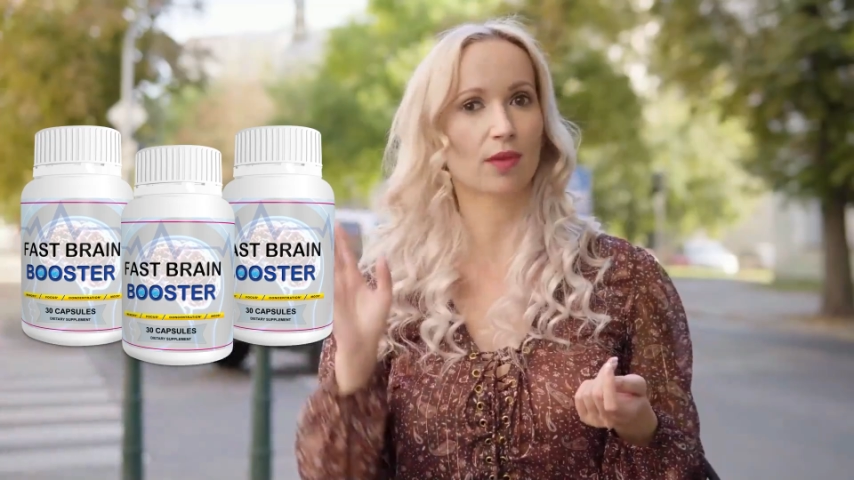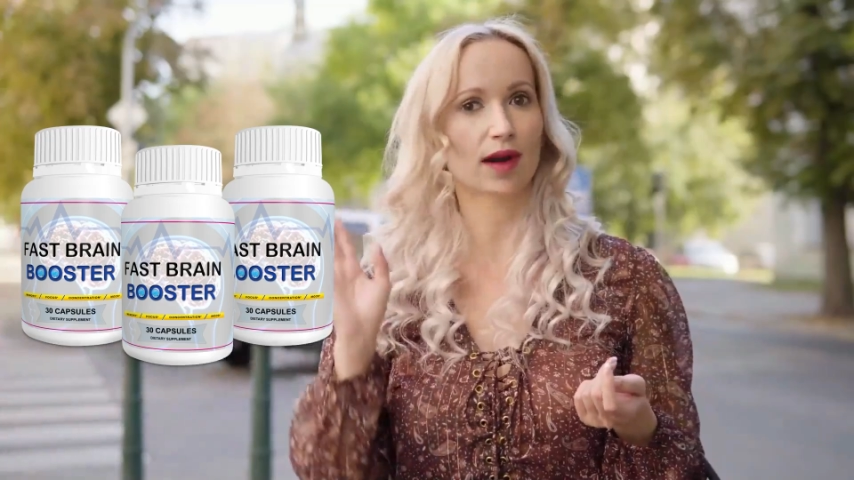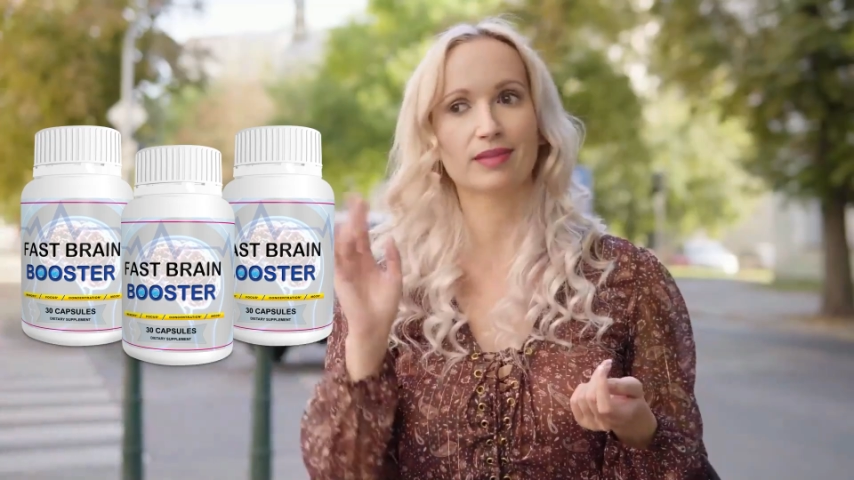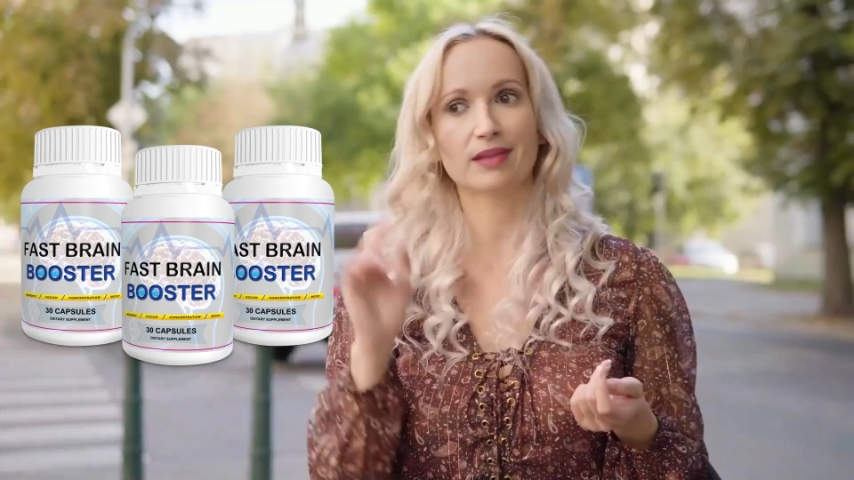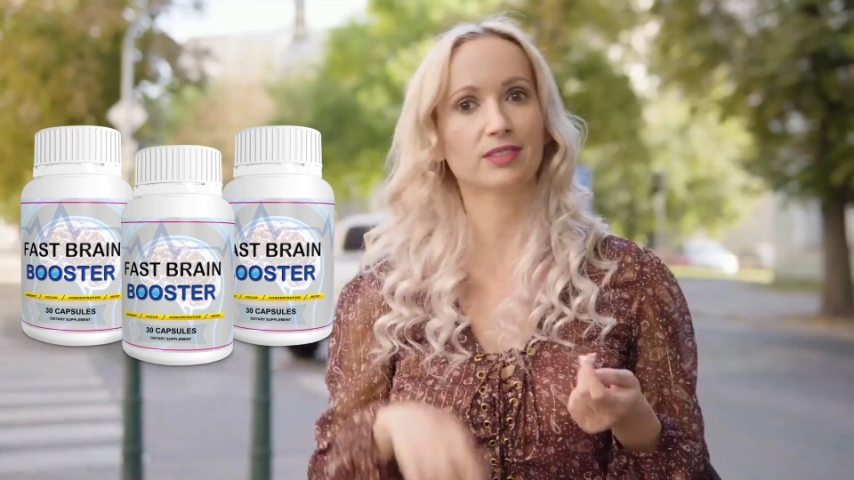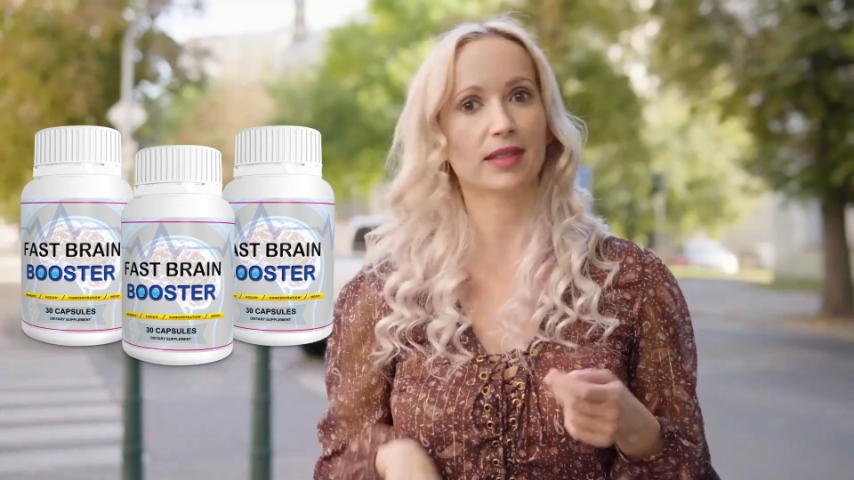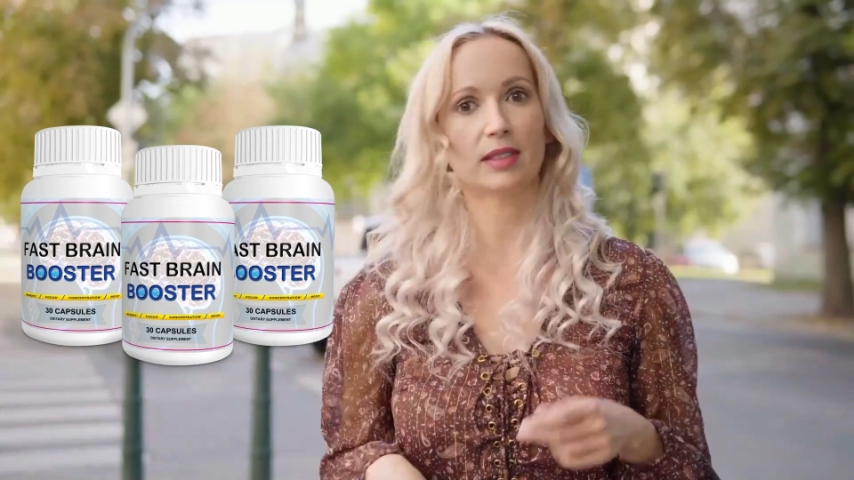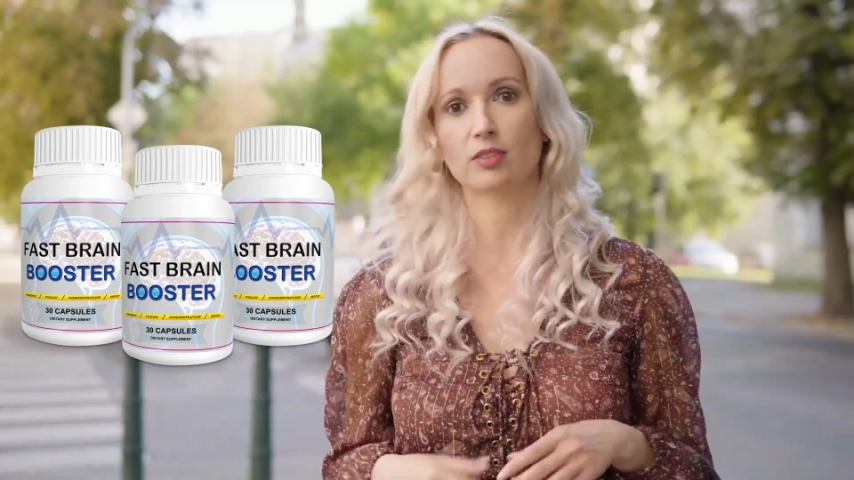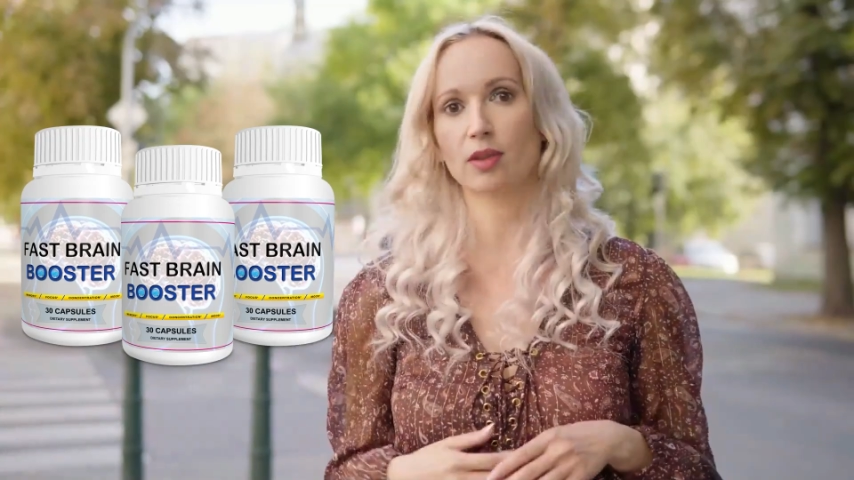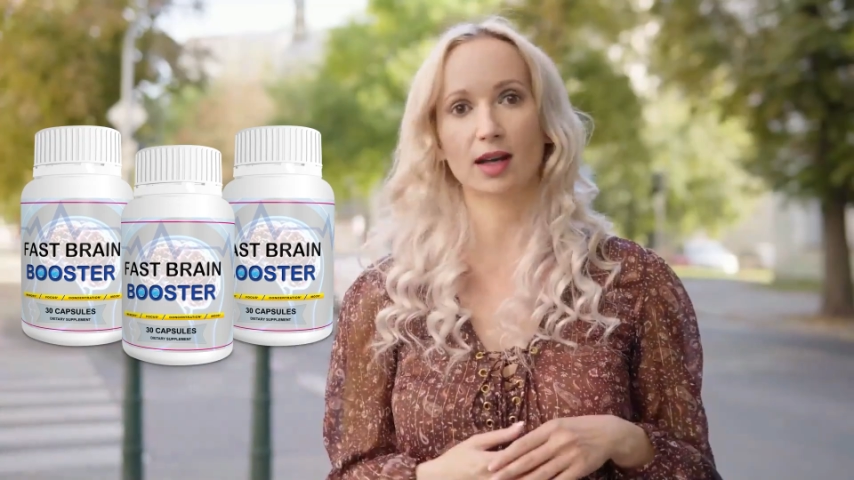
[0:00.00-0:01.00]
the pack of
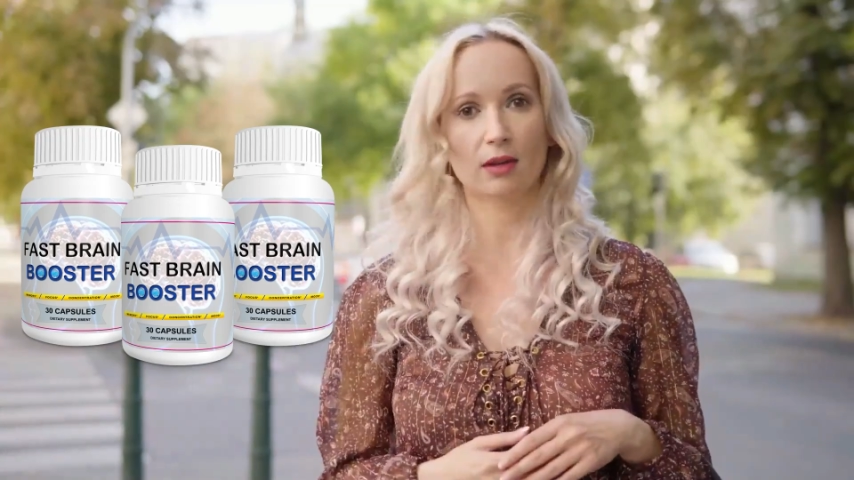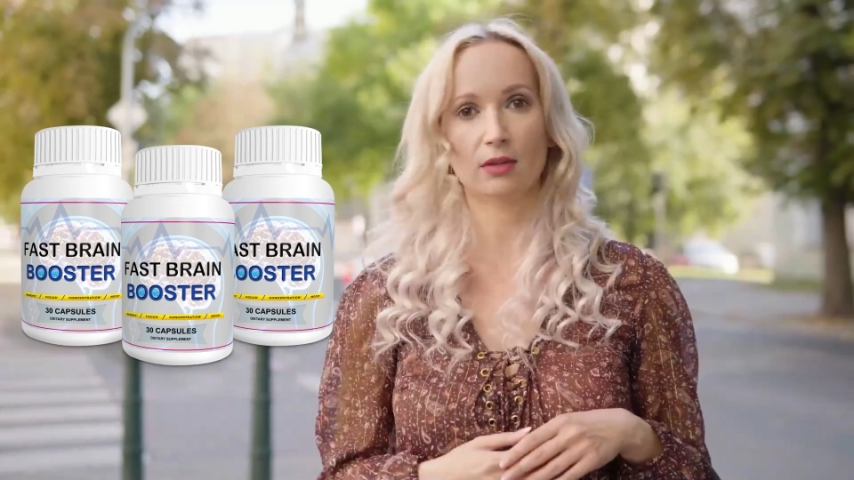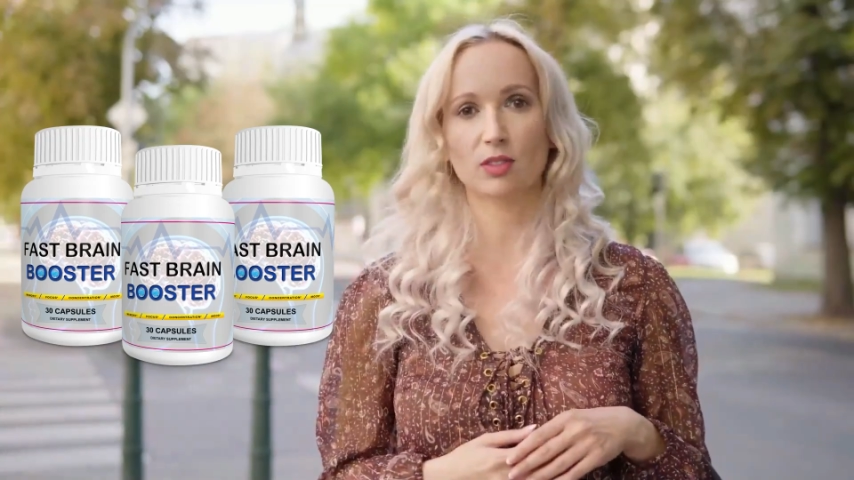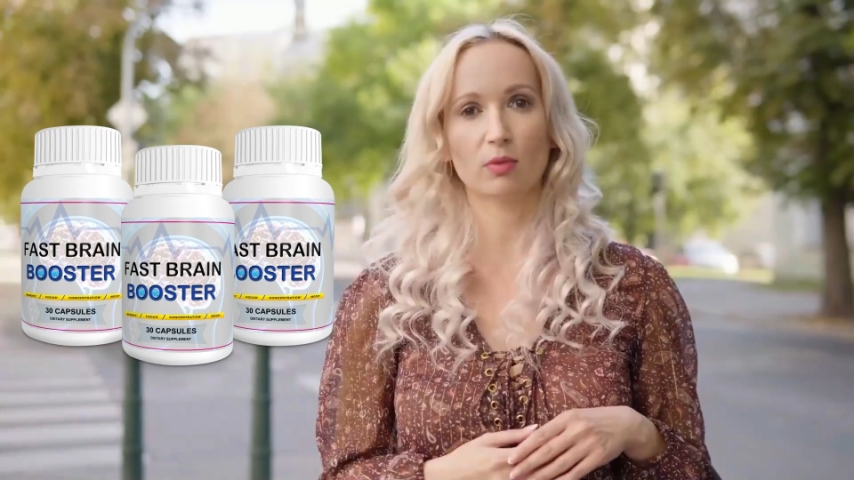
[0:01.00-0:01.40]
six vials